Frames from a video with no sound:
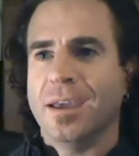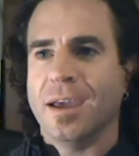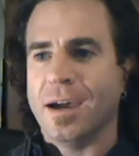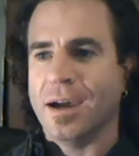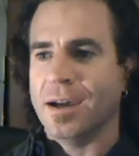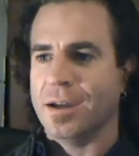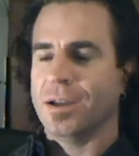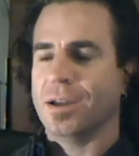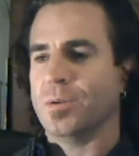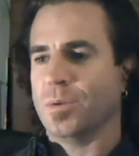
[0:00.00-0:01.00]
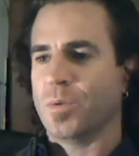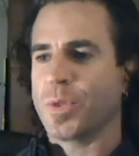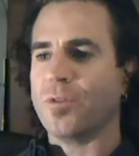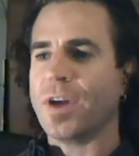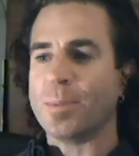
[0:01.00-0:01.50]

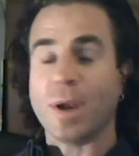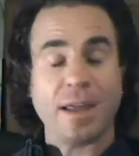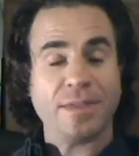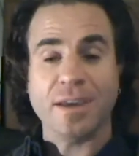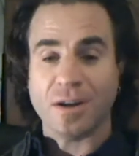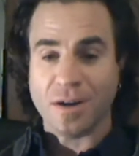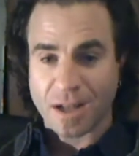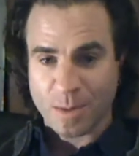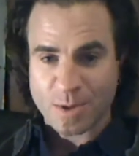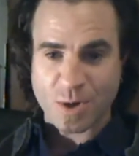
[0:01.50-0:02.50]
through Available Light Theater in Columbus,